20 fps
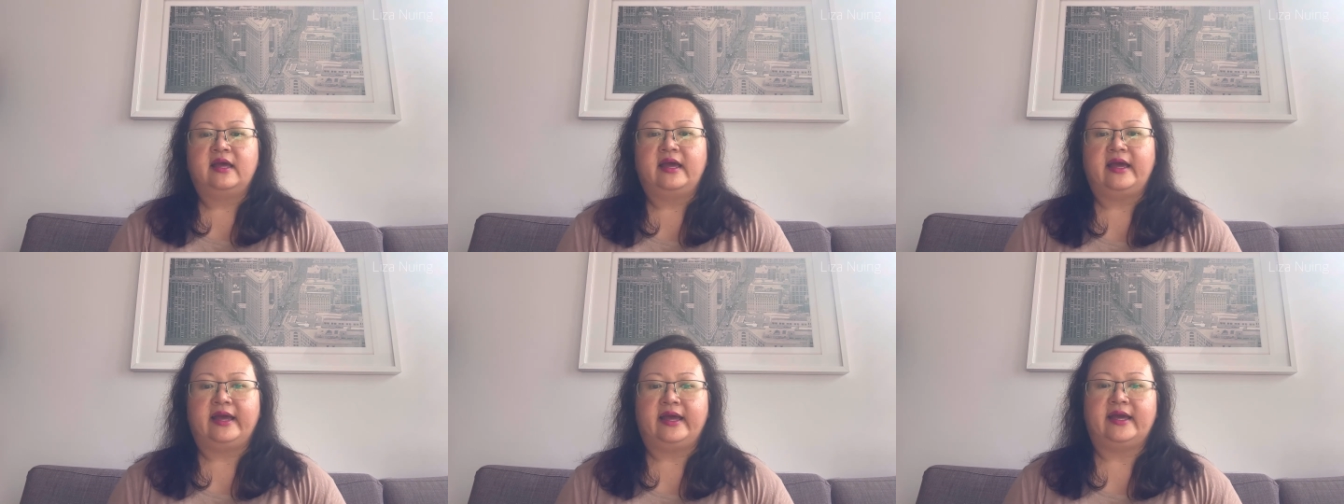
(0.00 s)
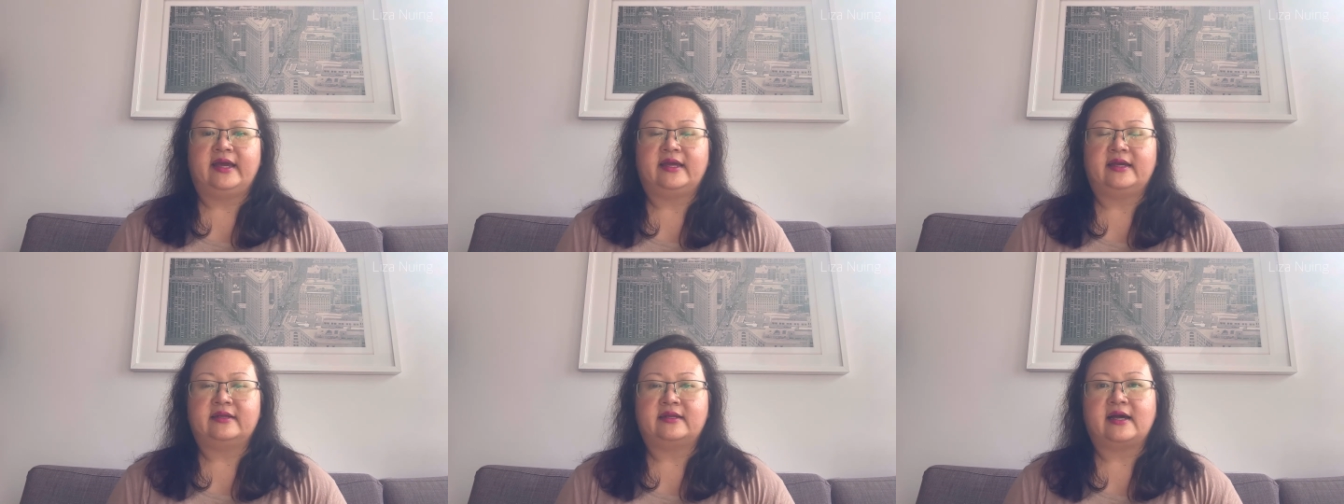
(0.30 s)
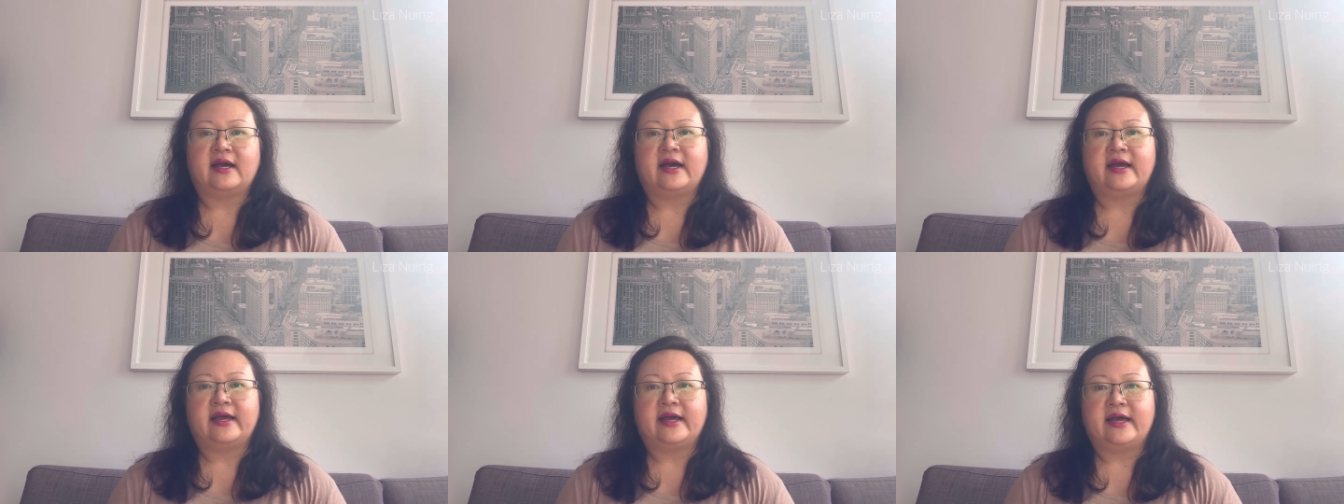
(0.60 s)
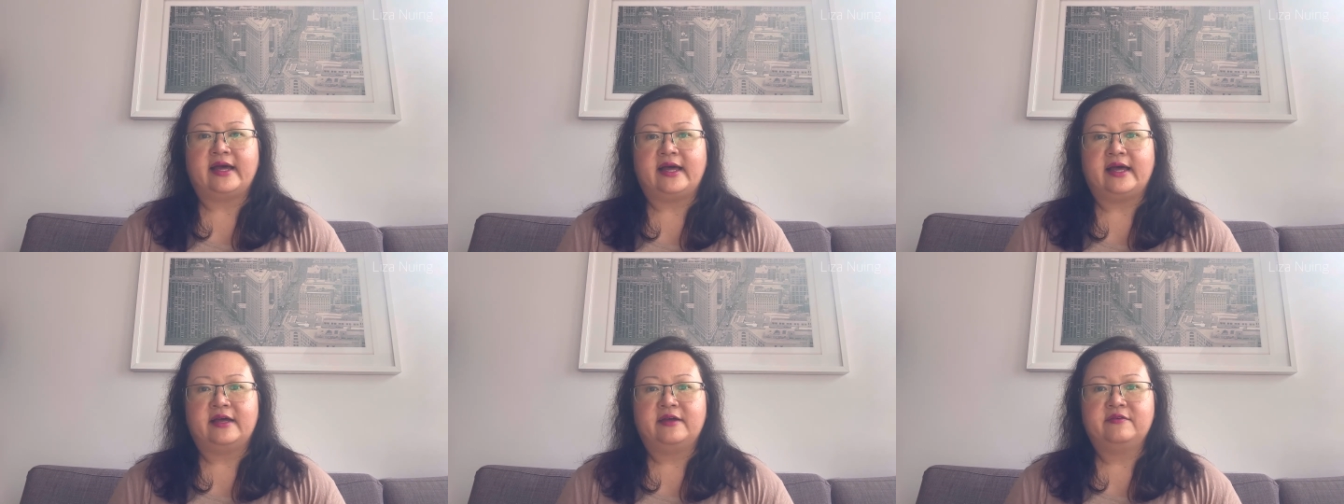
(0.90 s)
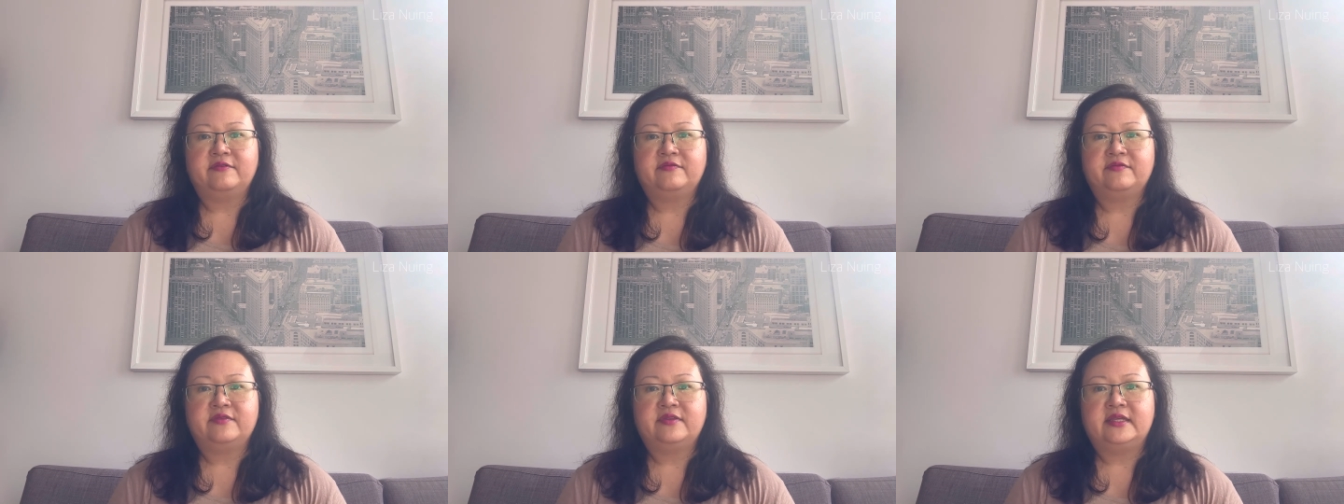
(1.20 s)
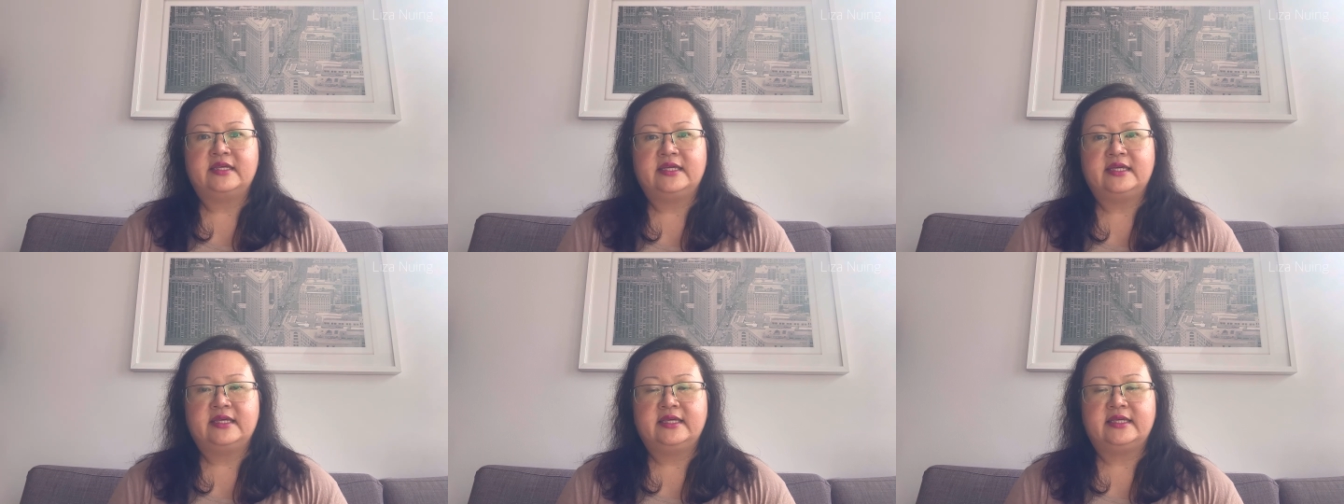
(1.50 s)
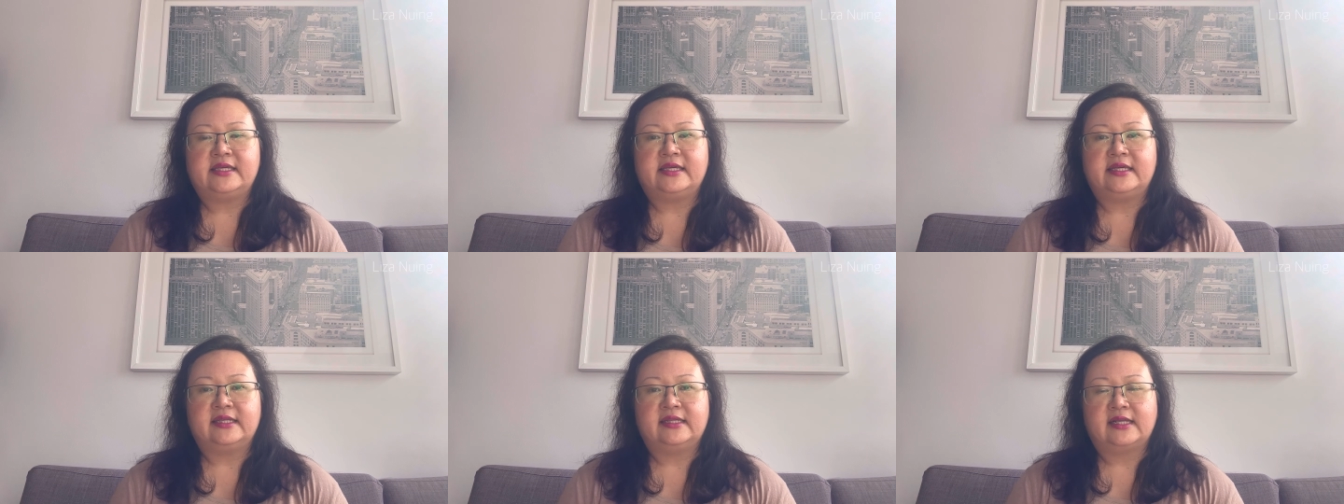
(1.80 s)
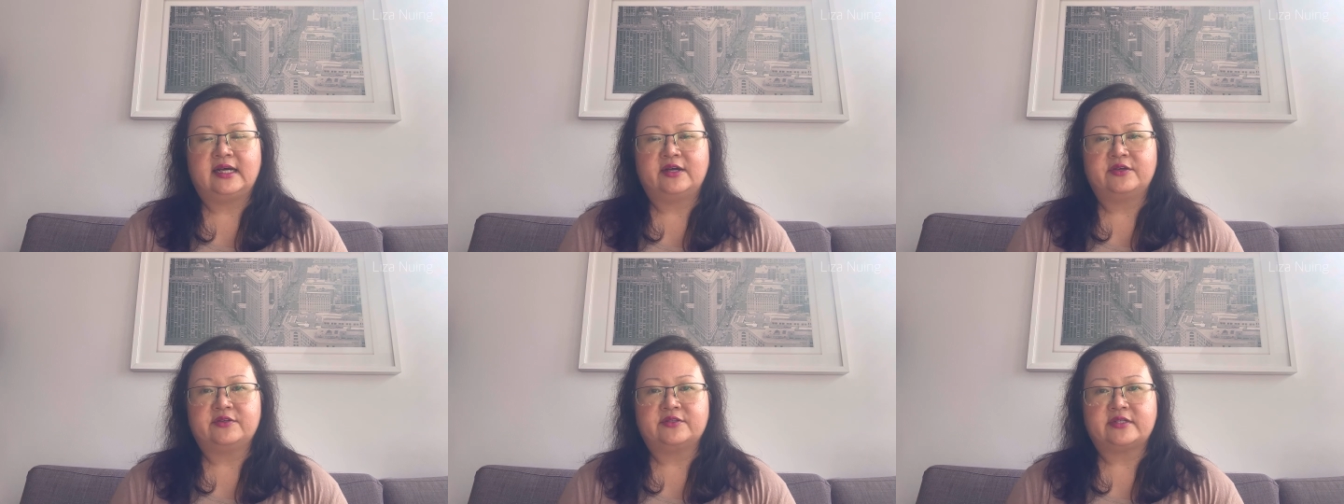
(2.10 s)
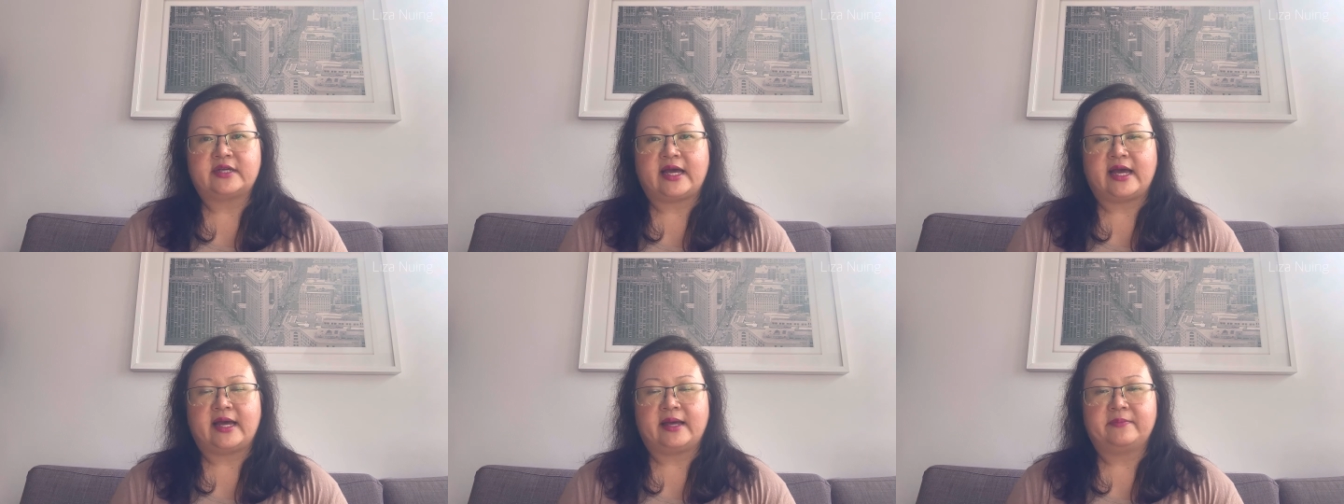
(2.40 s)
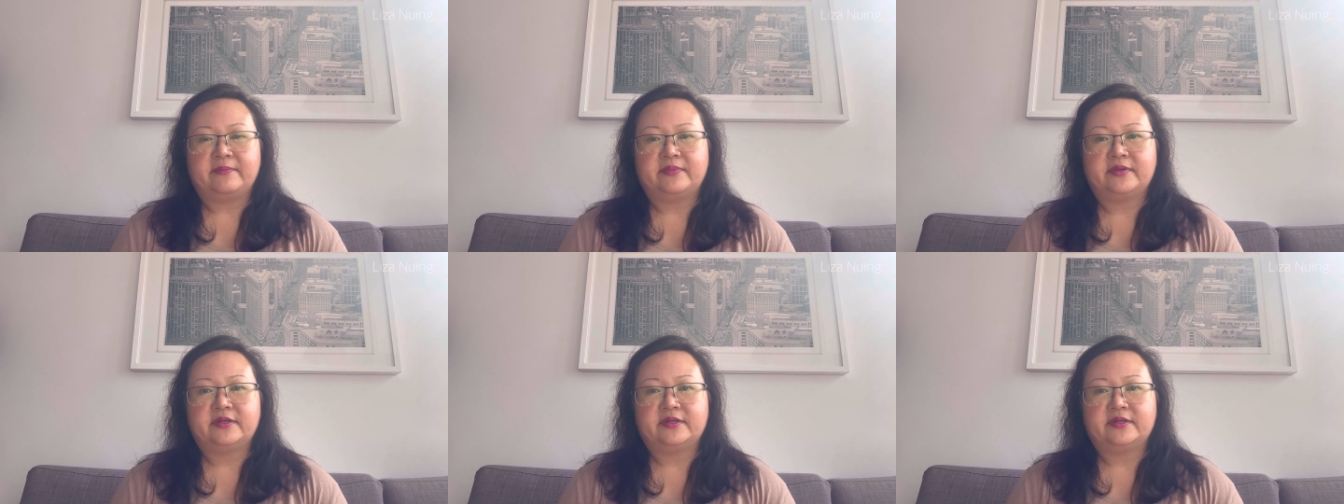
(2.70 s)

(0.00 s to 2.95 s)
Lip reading: and I have the Key Lounge app